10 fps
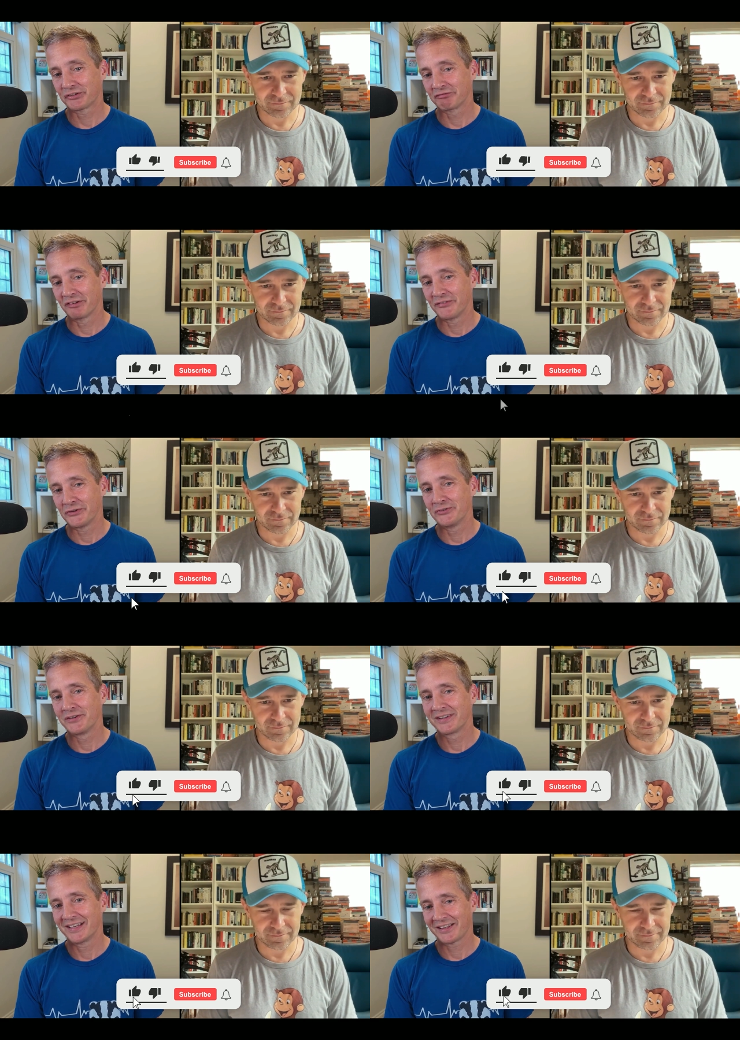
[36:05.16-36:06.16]
Speaker 1: us a review,
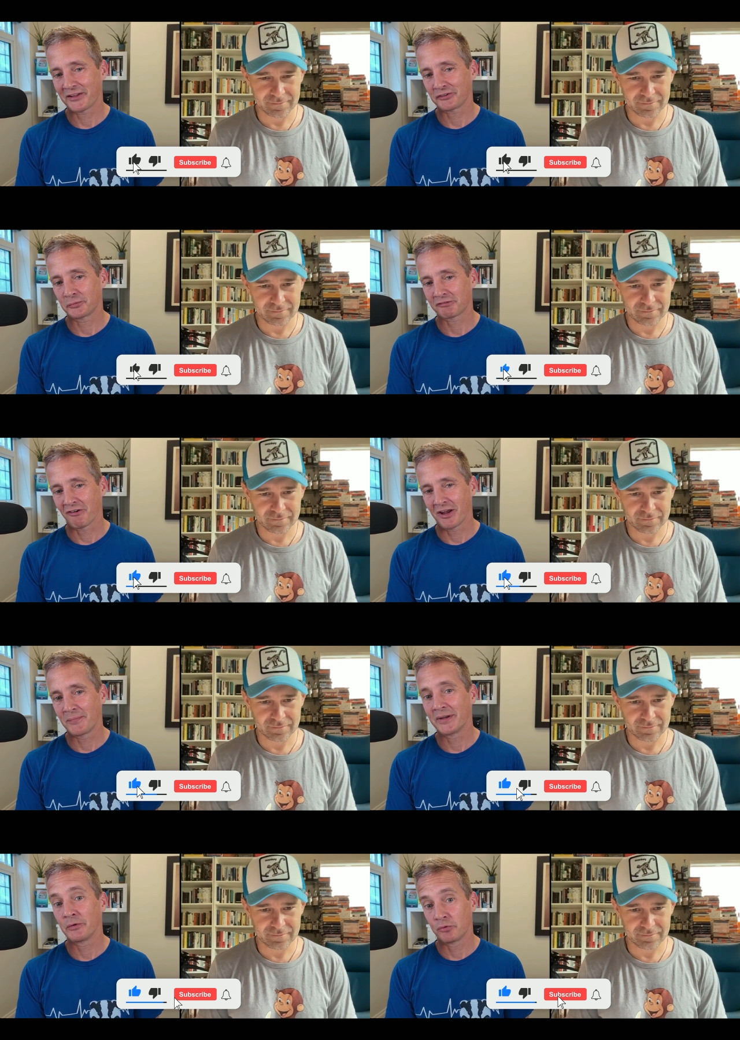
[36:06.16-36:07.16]
hit that
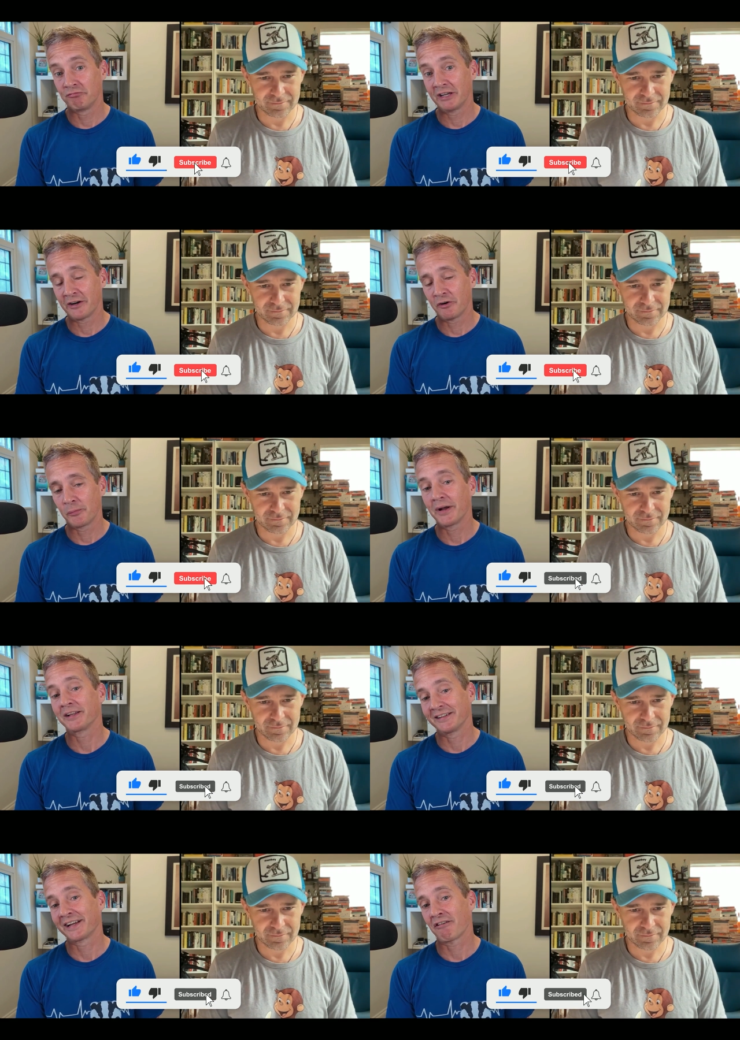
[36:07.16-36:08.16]
subscribe. It will really help, and
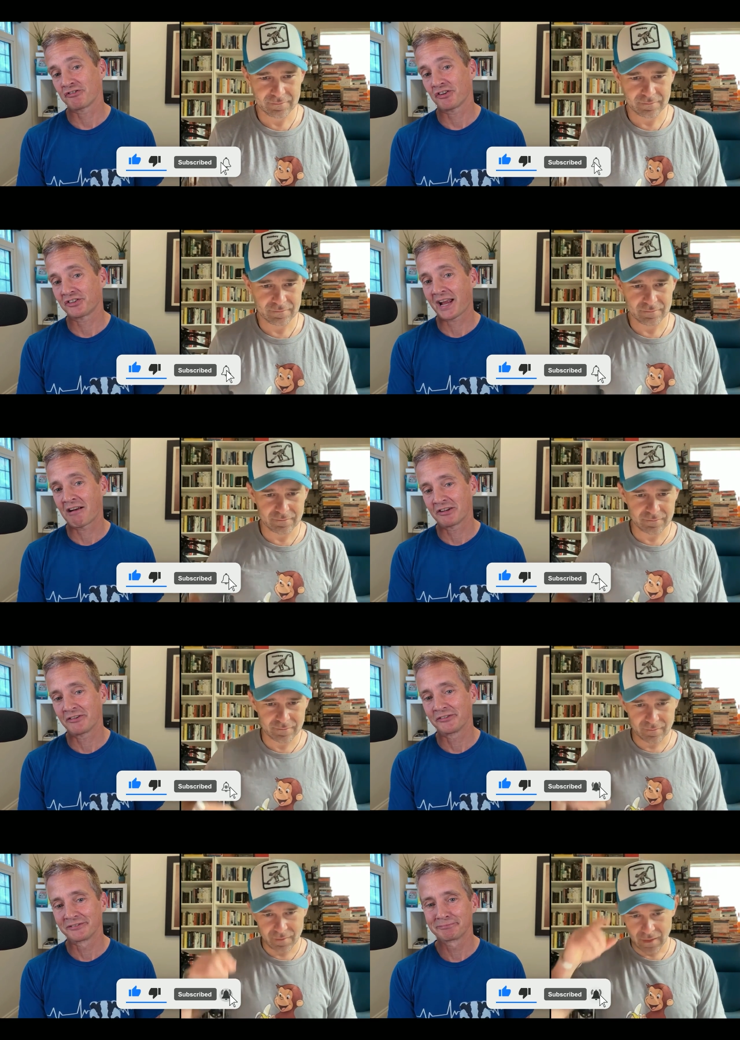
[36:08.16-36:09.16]
it'll encourage us to carry
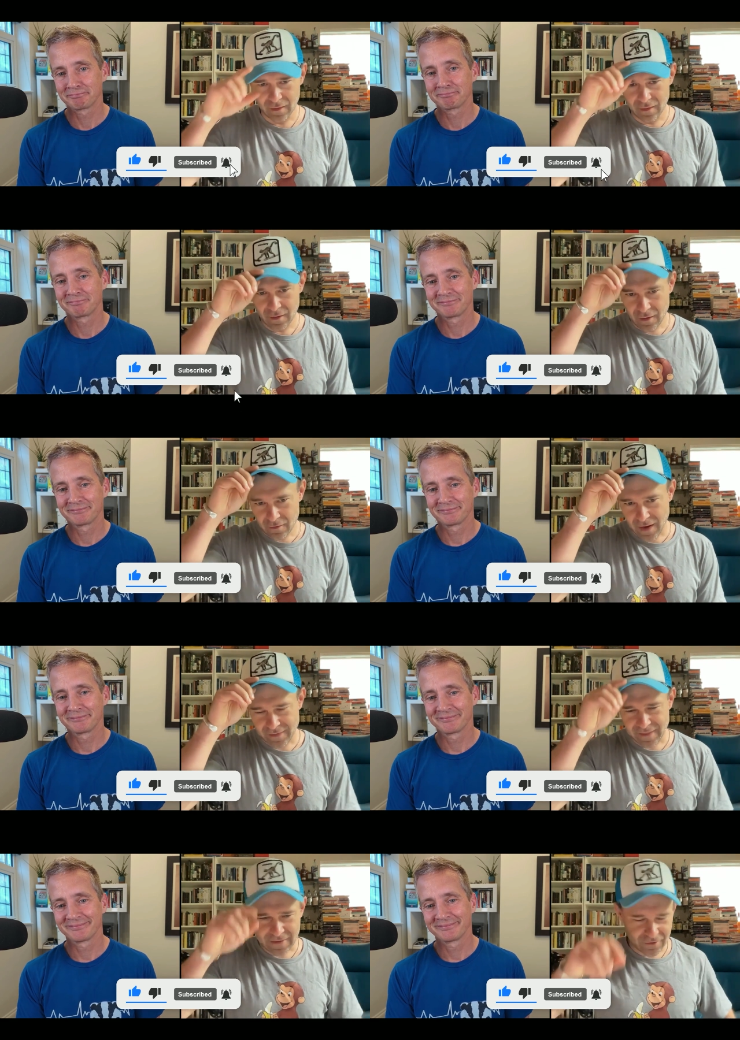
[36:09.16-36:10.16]
on.
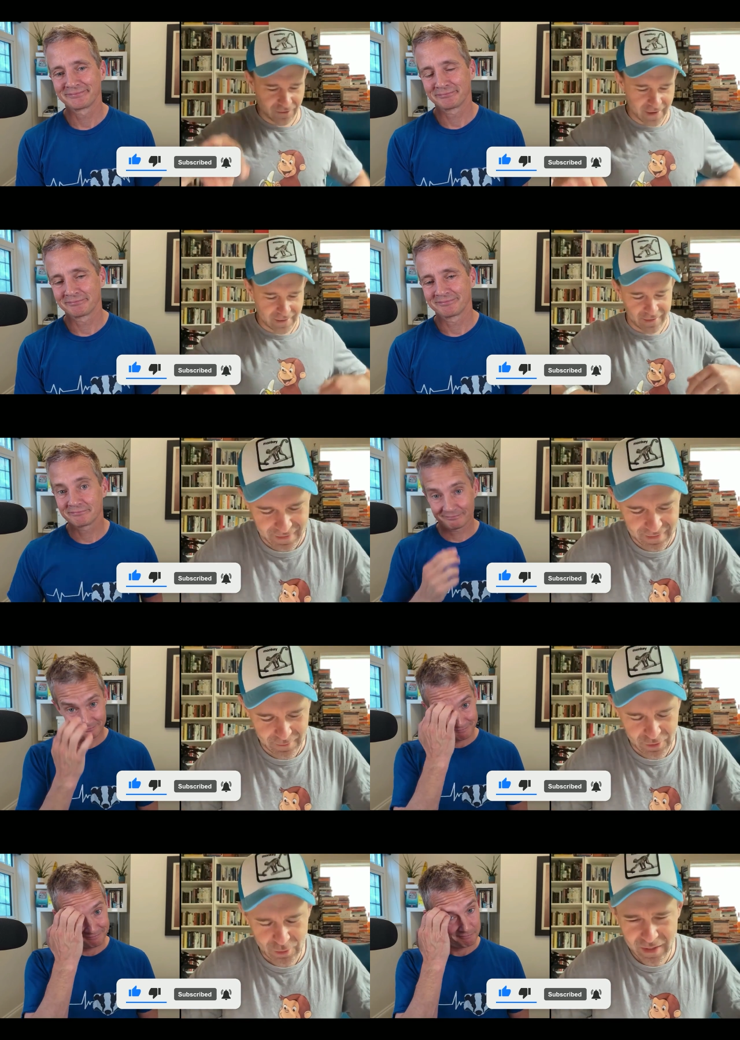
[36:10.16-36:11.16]
Speaker 2: Right, that's right.
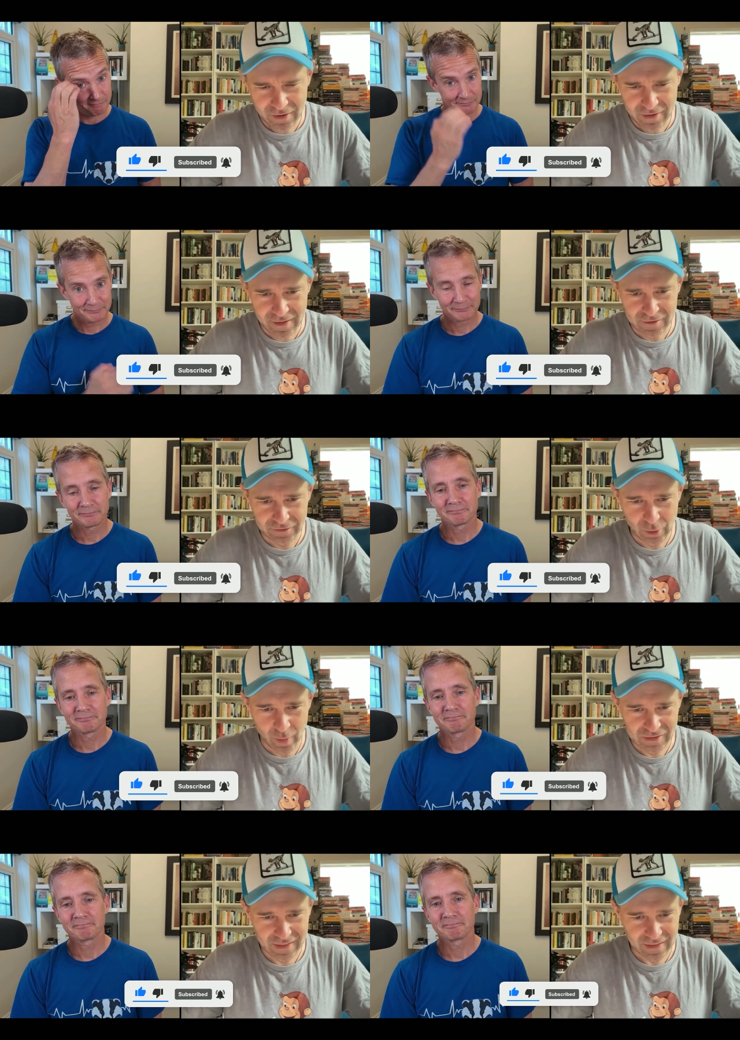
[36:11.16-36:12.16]
You hear these
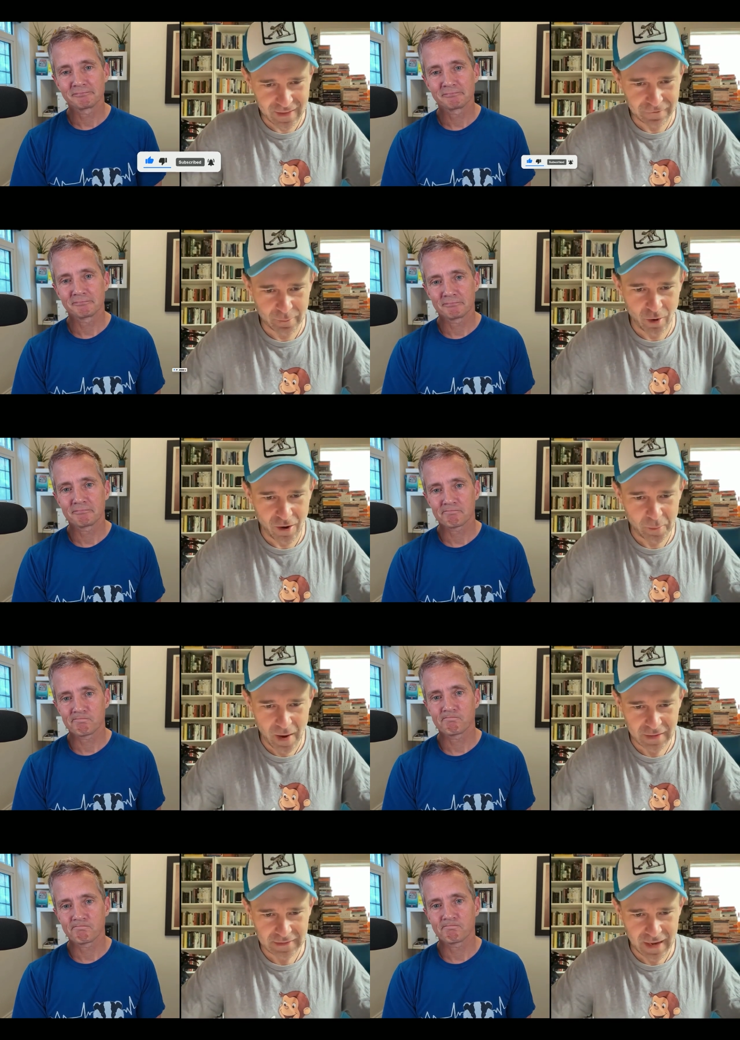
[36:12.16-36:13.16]
requests, I think, from all
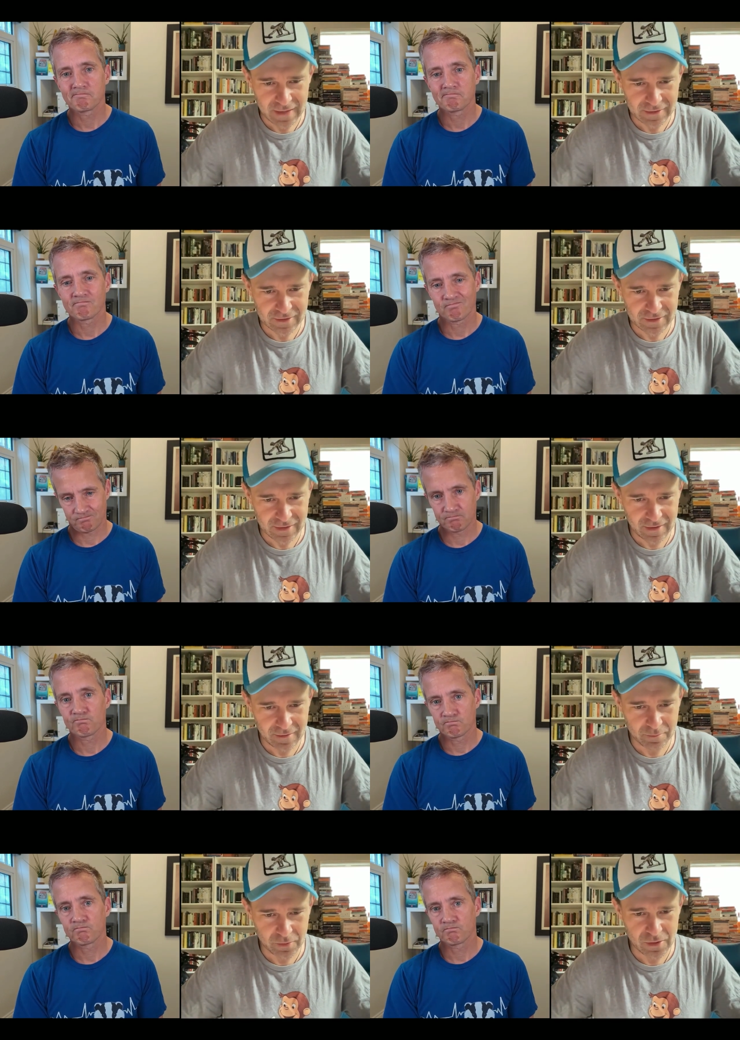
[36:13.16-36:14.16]
podcasts.
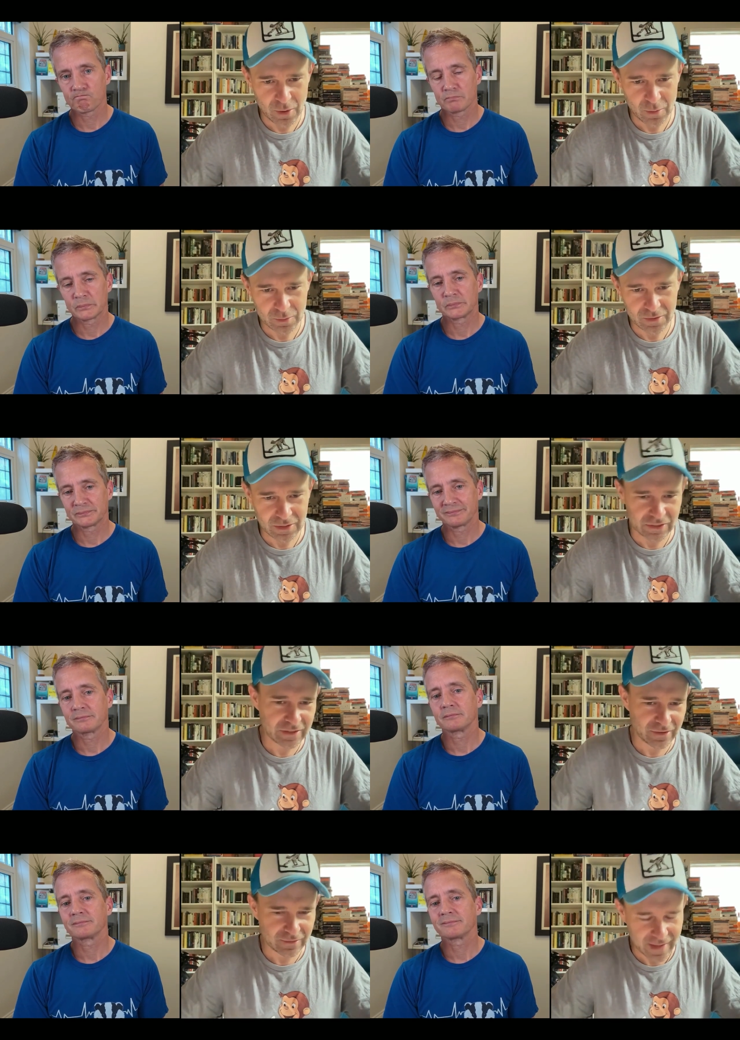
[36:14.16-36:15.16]
You know,
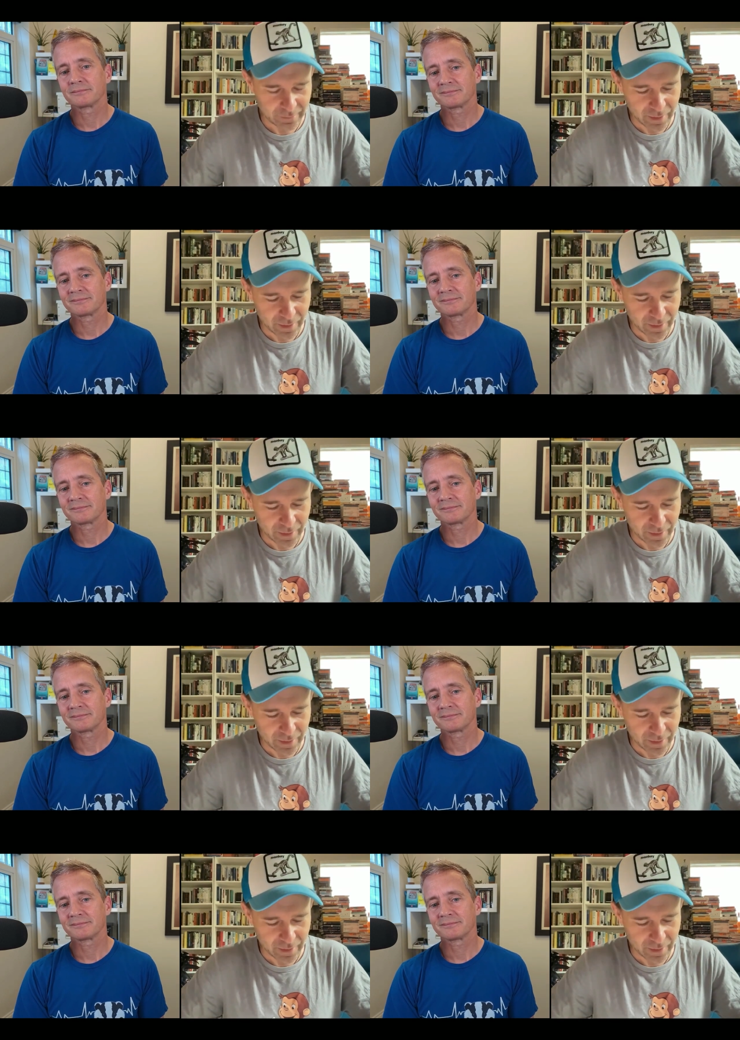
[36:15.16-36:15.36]
click the like